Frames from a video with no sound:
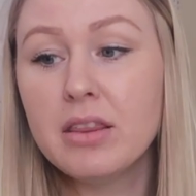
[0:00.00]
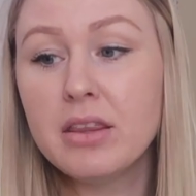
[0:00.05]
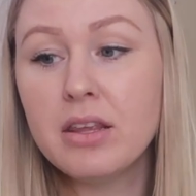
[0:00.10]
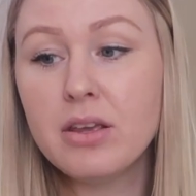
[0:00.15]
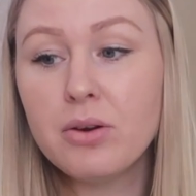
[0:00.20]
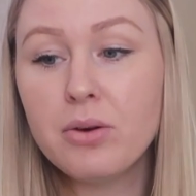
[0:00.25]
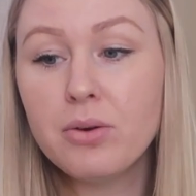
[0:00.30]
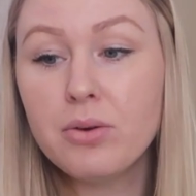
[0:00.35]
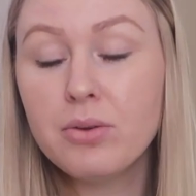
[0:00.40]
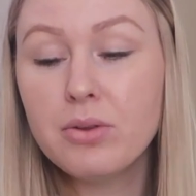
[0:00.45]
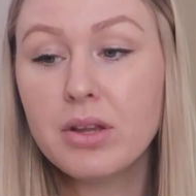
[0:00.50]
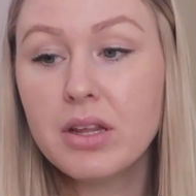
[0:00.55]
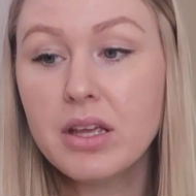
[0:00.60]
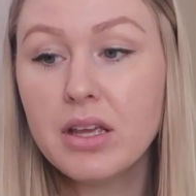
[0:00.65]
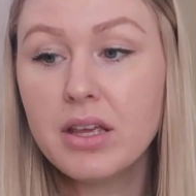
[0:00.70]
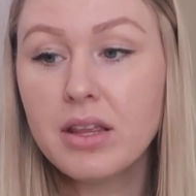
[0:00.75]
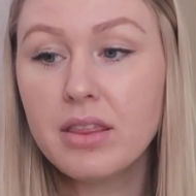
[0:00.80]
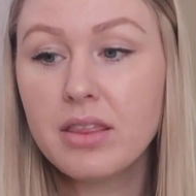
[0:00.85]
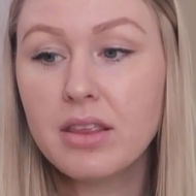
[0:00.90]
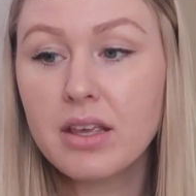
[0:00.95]
The
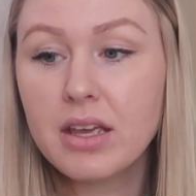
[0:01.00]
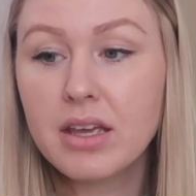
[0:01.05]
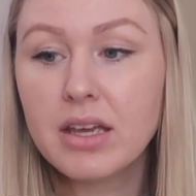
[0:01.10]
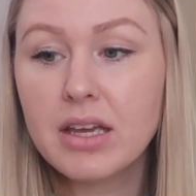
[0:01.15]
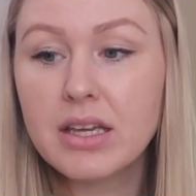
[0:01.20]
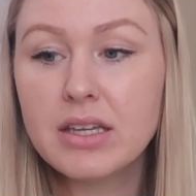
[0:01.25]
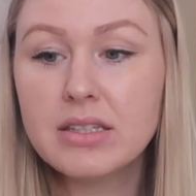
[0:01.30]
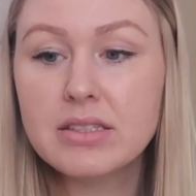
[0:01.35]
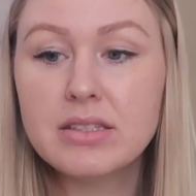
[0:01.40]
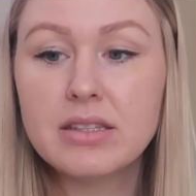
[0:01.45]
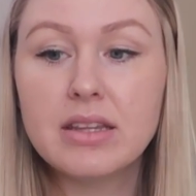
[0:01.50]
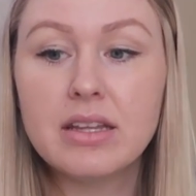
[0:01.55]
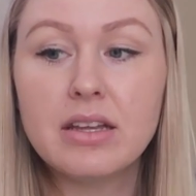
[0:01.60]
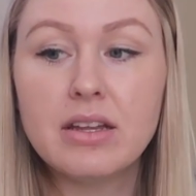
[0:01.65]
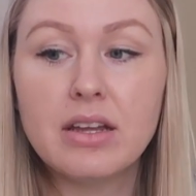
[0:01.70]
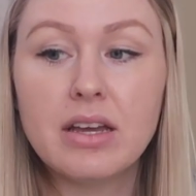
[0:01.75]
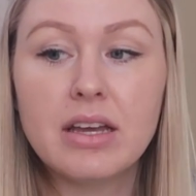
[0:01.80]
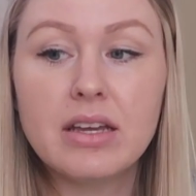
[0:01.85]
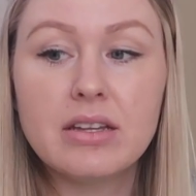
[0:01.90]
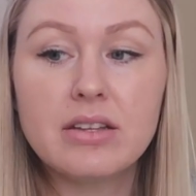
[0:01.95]
only thing is
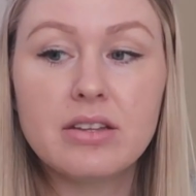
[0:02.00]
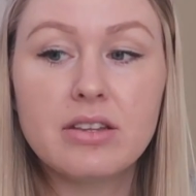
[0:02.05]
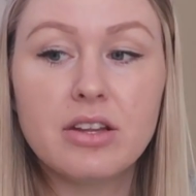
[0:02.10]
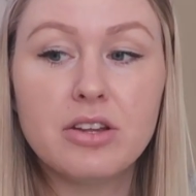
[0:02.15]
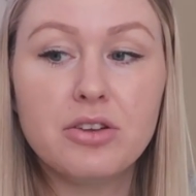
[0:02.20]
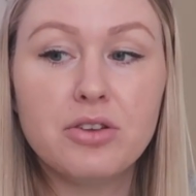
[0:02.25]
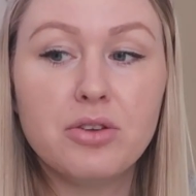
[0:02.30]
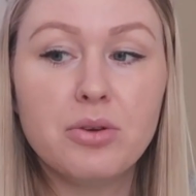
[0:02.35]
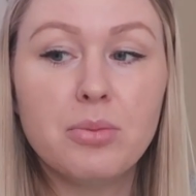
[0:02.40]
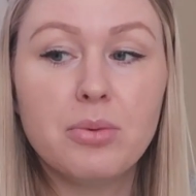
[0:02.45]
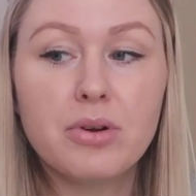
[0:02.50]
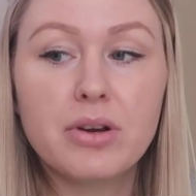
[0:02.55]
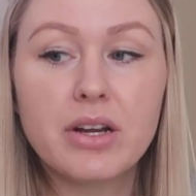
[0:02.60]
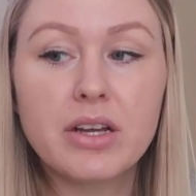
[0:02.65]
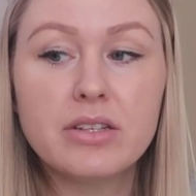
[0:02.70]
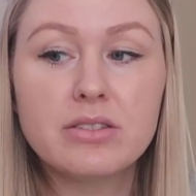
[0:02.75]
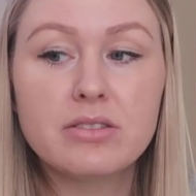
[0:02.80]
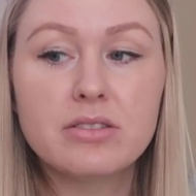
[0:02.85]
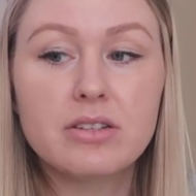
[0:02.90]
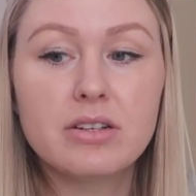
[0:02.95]
the newborn
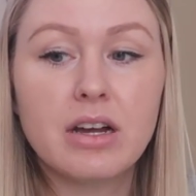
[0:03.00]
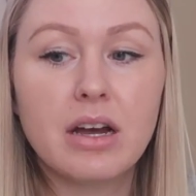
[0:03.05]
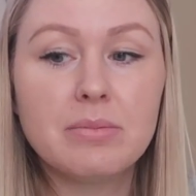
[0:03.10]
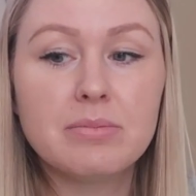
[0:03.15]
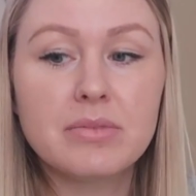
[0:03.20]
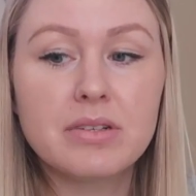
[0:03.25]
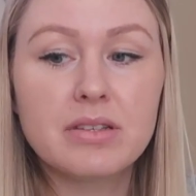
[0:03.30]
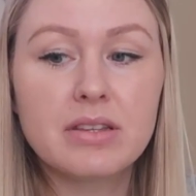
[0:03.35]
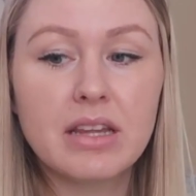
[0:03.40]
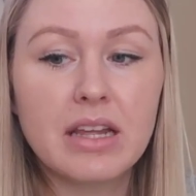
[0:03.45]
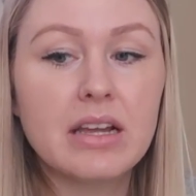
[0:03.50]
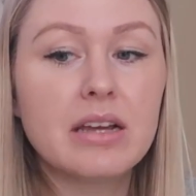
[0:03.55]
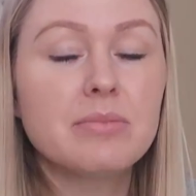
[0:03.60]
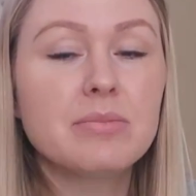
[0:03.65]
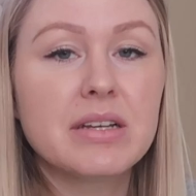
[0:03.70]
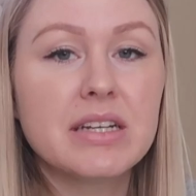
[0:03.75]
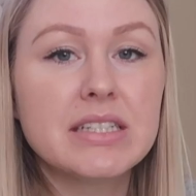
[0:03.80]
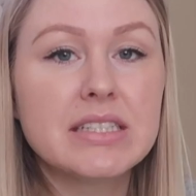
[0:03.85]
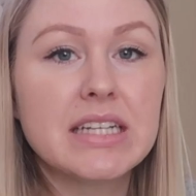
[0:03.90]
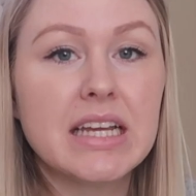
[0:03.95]
insert. I think
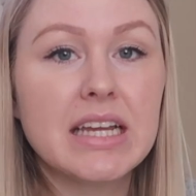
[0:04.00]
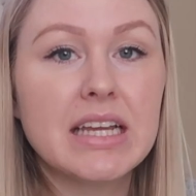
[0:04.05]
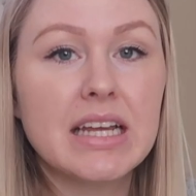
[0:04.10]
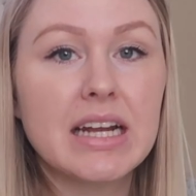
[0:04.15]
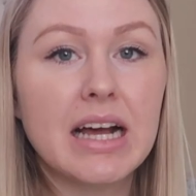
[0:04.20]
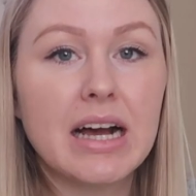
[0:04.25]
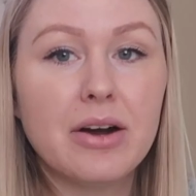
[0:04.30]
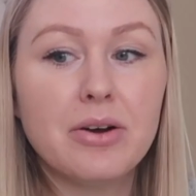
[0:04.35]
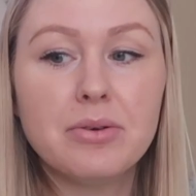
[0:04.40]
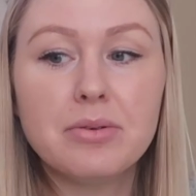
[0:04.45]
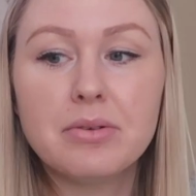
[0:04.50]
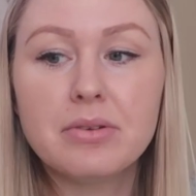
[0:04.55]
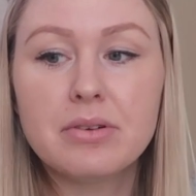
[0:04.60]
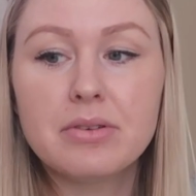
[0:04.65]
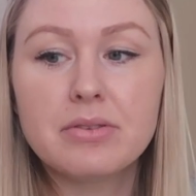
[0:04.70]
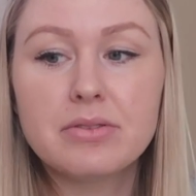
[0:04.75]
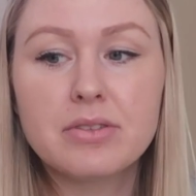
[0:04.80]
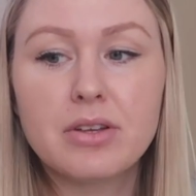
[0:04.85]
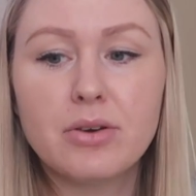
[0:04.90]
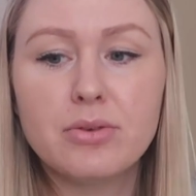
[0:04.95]
I'm gonna take it out,
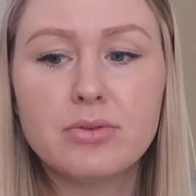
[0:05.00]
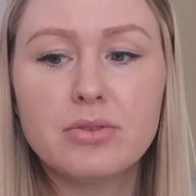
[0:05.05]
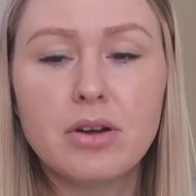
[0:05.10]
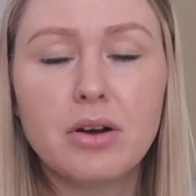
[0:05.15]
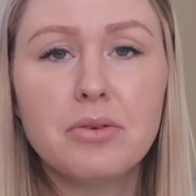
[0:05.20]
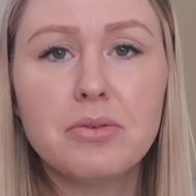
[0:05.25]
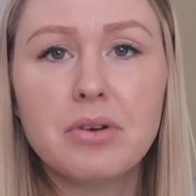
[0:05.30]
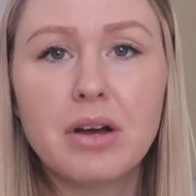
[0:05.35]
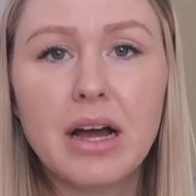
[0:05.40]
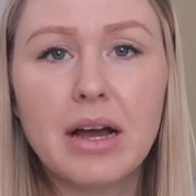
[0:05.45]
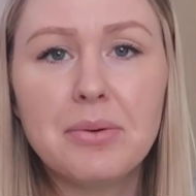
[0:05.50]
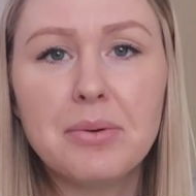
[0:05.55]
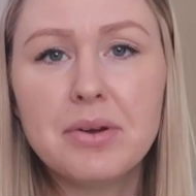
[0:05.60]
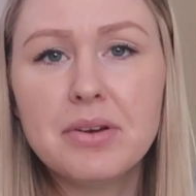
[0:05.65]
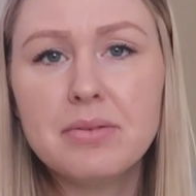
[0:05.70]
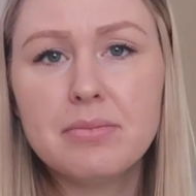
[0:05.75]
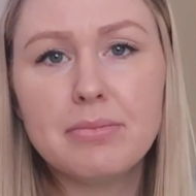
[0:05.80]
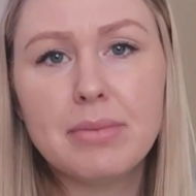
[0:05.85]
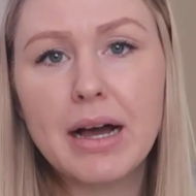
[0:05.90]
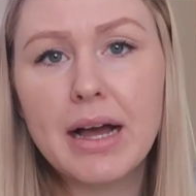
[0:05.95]
so I
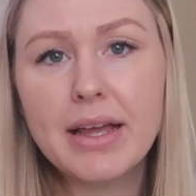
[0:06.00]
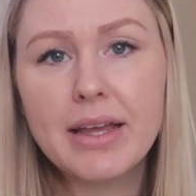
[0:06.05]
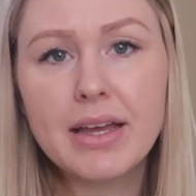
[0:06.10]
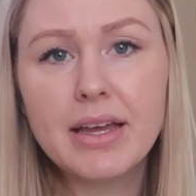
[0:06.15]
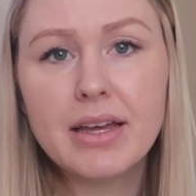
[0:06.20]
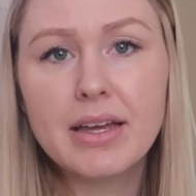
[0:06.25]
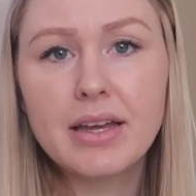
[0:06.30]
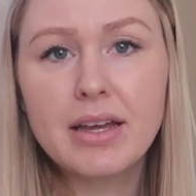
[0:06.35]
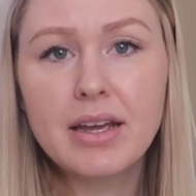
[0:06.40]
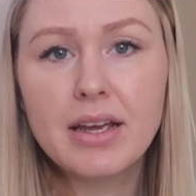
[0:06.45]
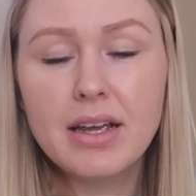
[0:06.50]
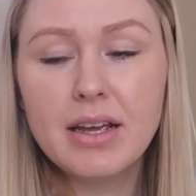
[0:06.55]
wouldn't buy it